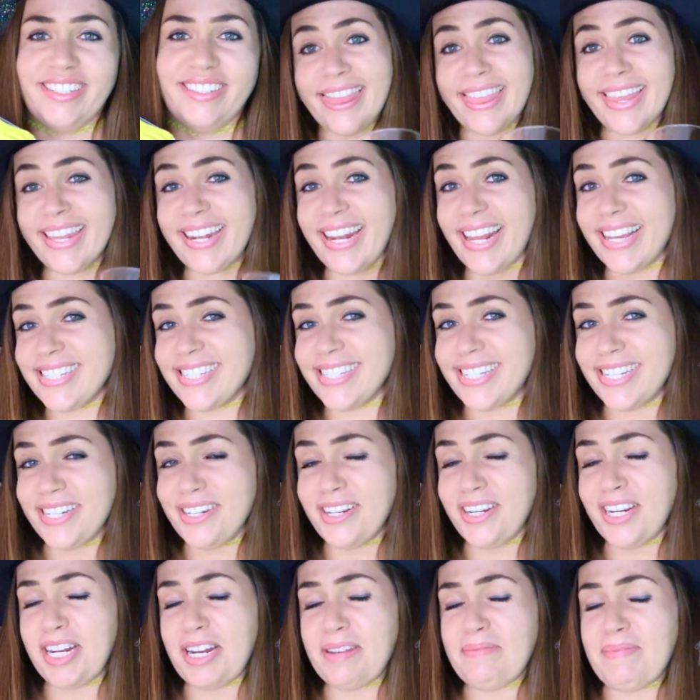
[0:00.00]
The next thing
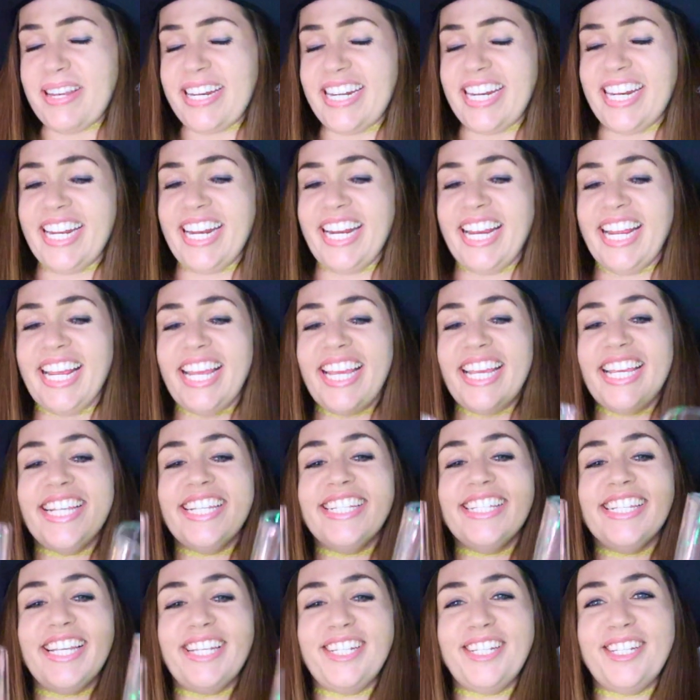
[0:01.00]
you're gonna be needing
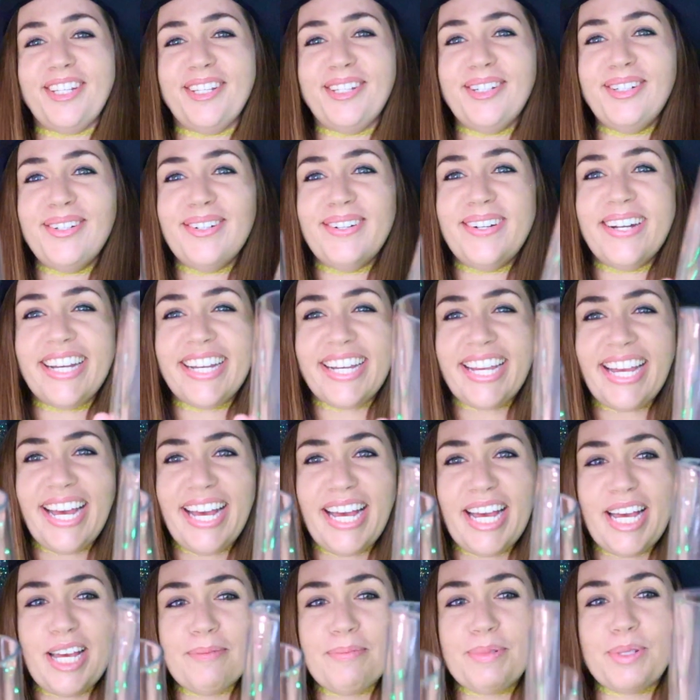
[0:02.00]
is 2
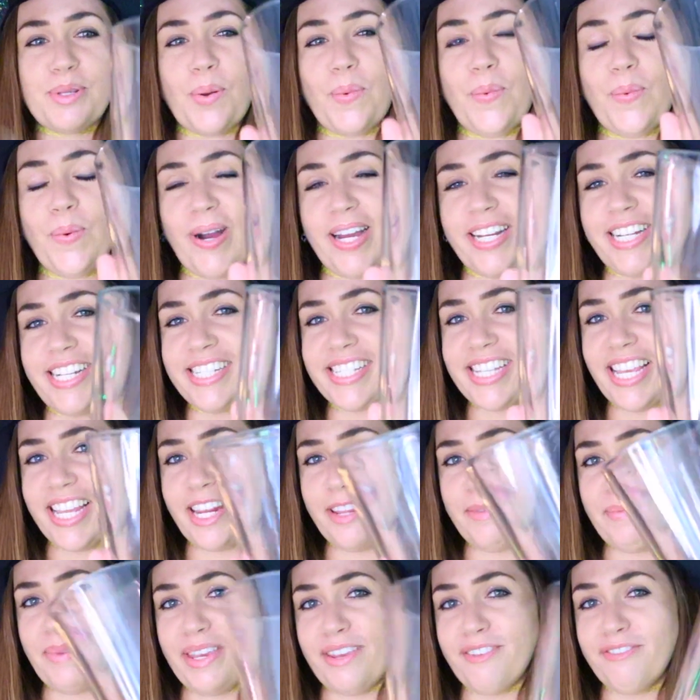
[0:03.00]
cups. One is
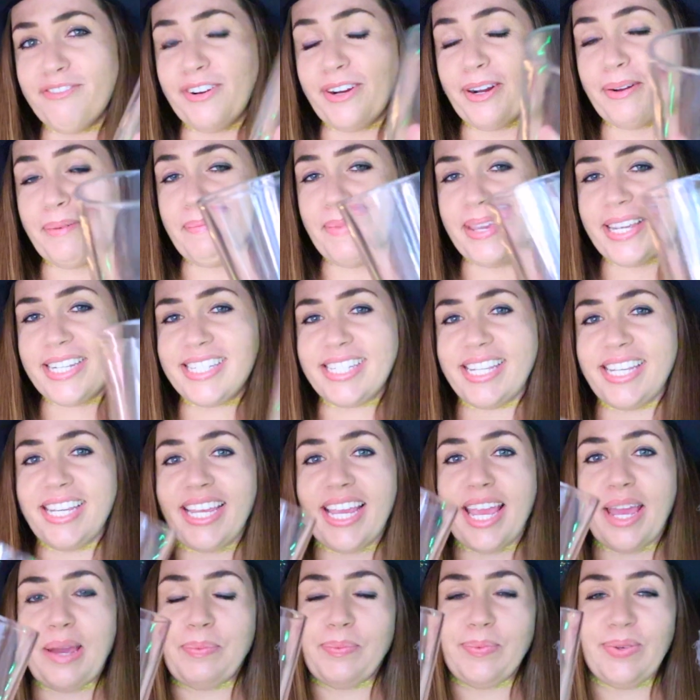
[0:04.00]
gonna be for
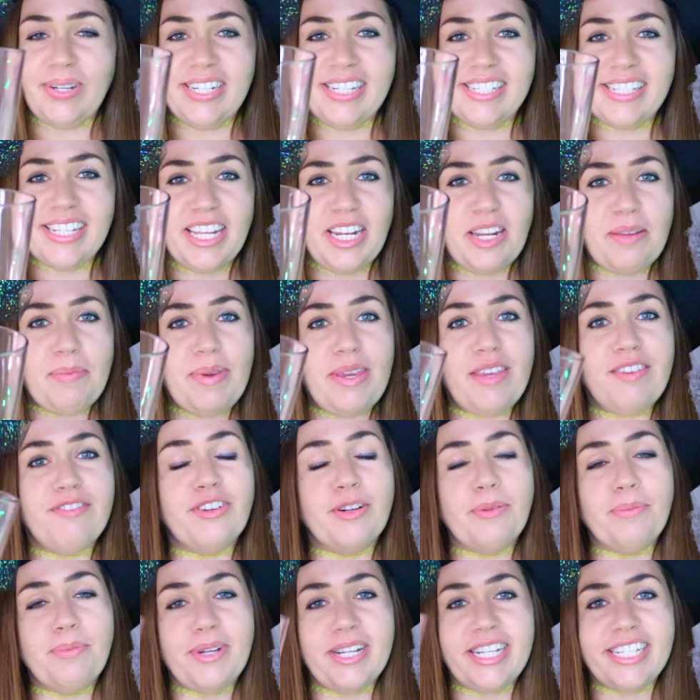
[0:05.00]
mixing and one is gonna be
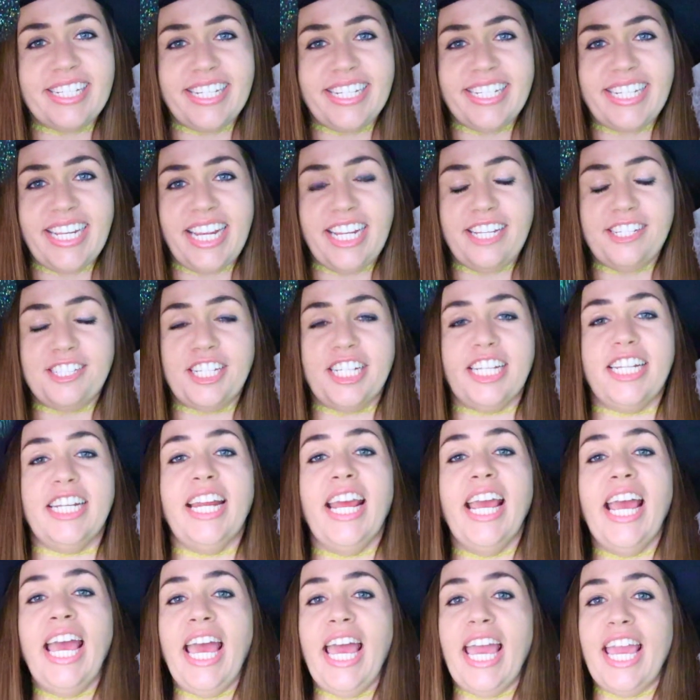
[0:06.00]
for presentation.
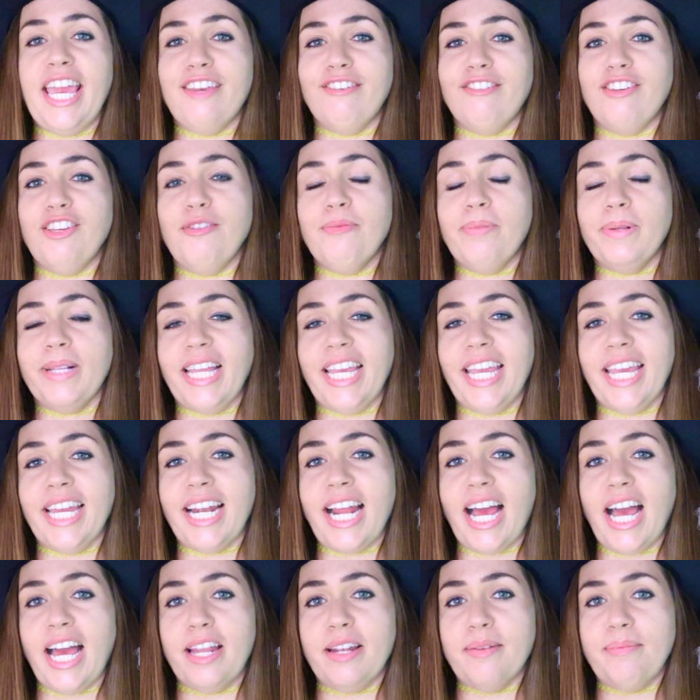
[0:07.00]
If you plan
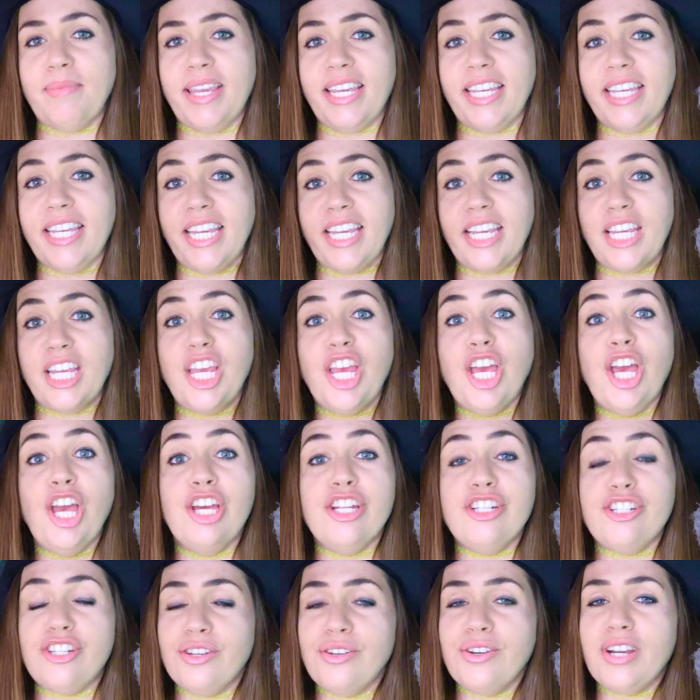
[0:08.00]
on making
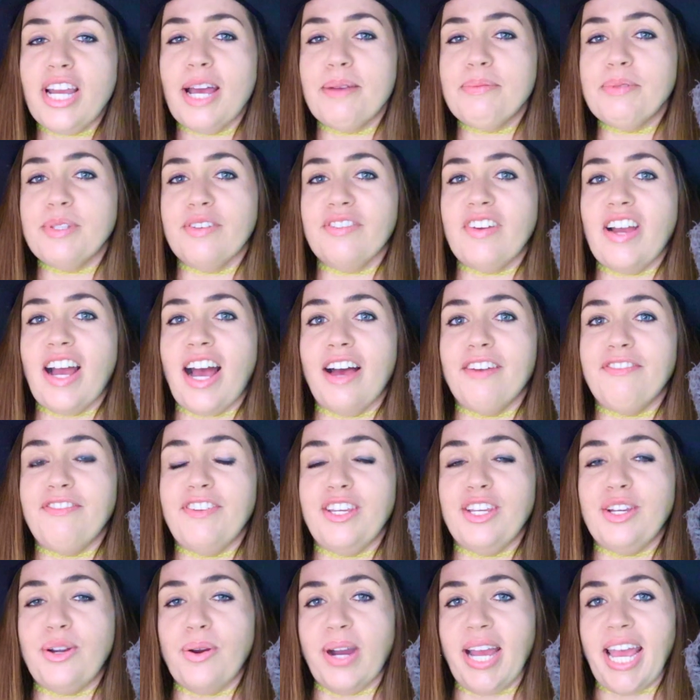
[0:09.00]
2 cups of
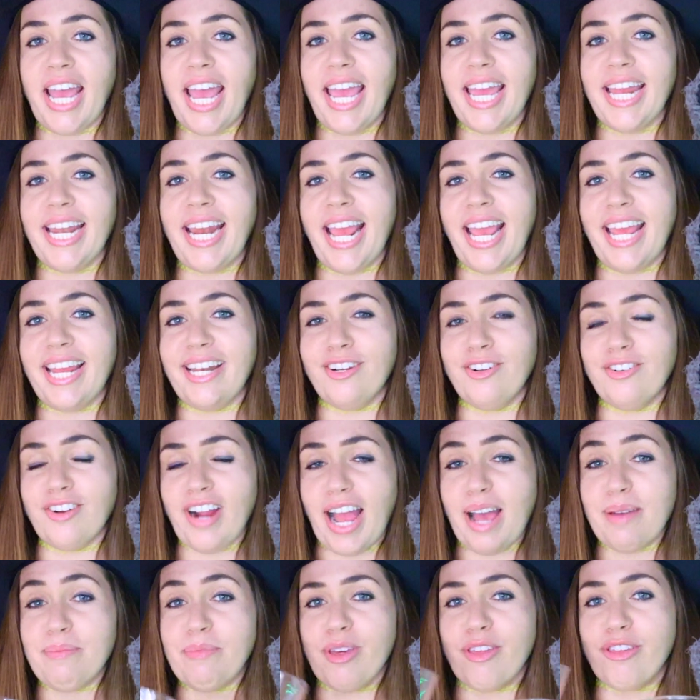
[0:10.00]
coffee, go ahead and
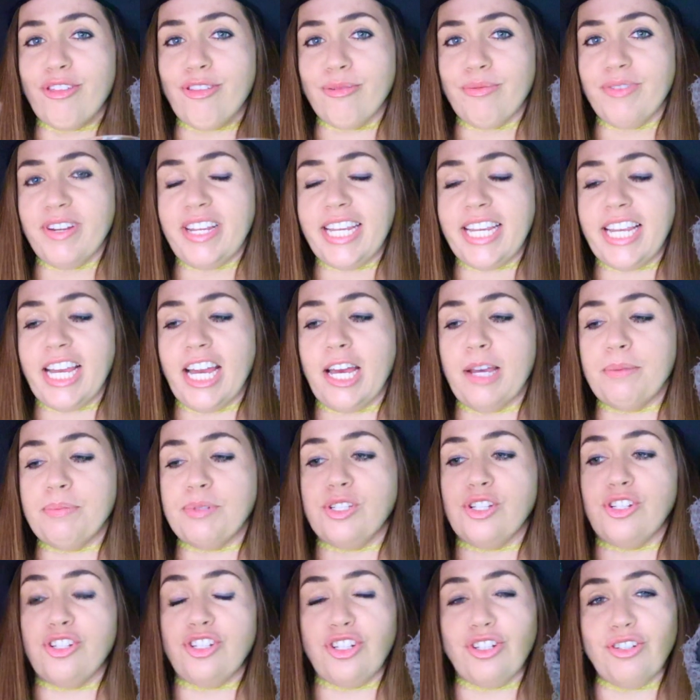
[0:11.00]
grab 3
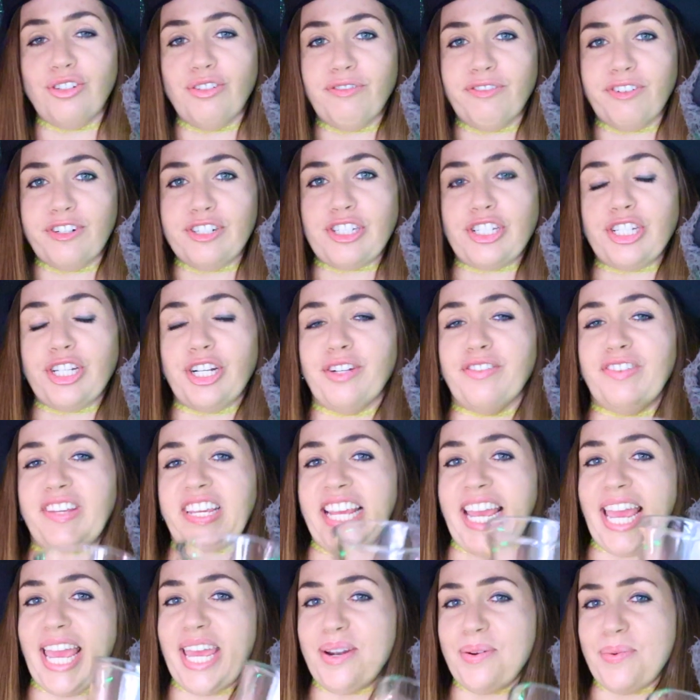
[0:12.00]
cups, 2 for
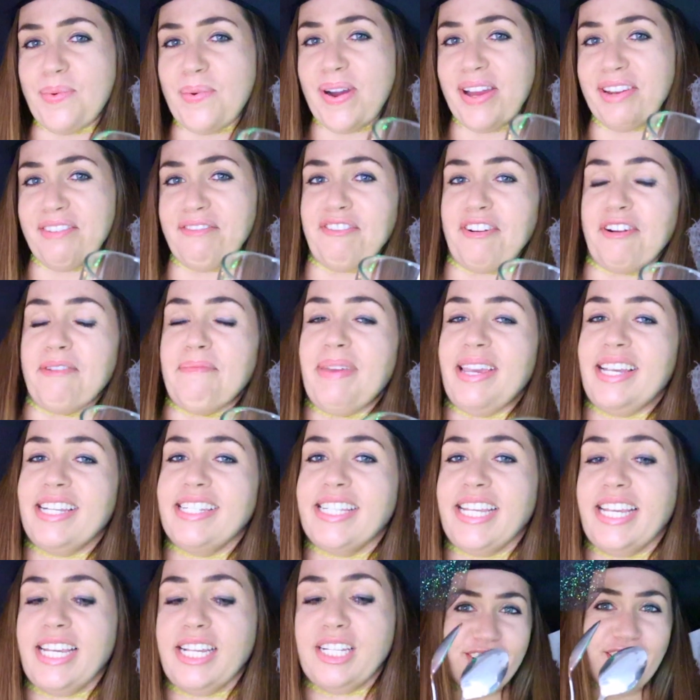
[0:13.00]
serving and 1 for
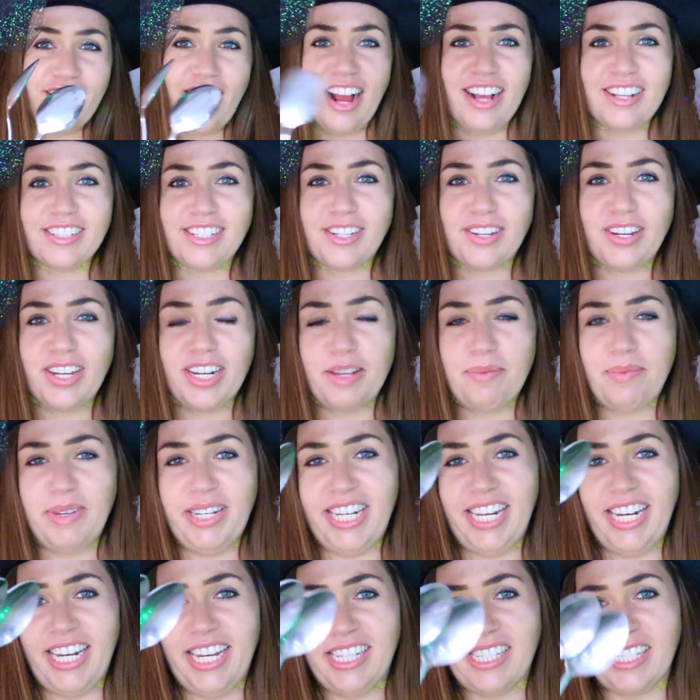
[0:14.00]
mixing. You're also gonna be
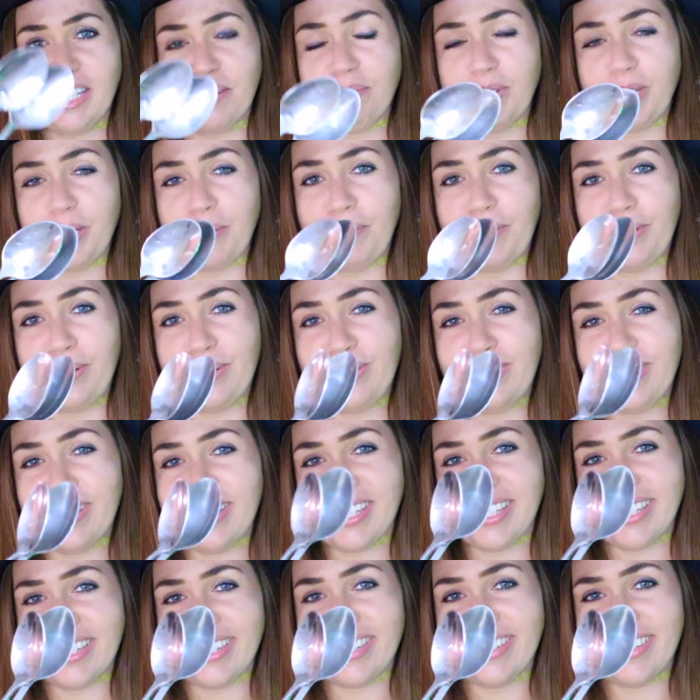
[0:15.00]
needing some
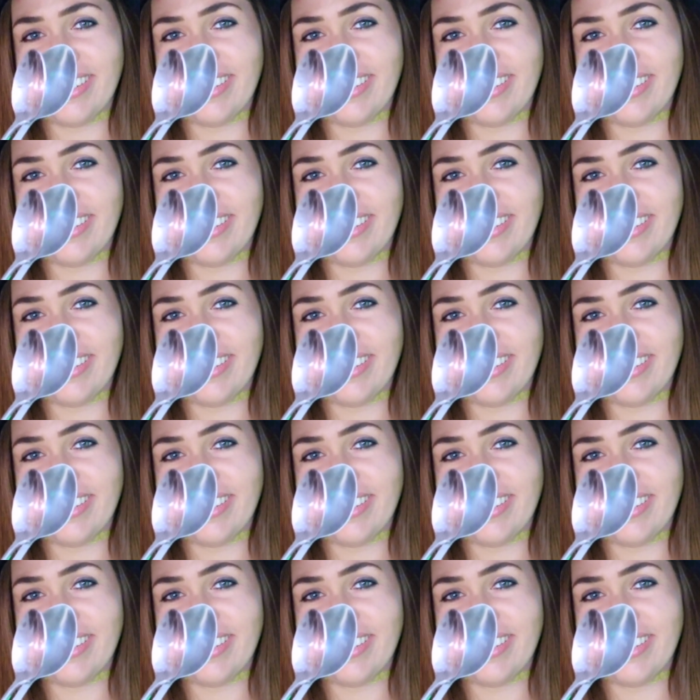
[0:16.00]
spoons.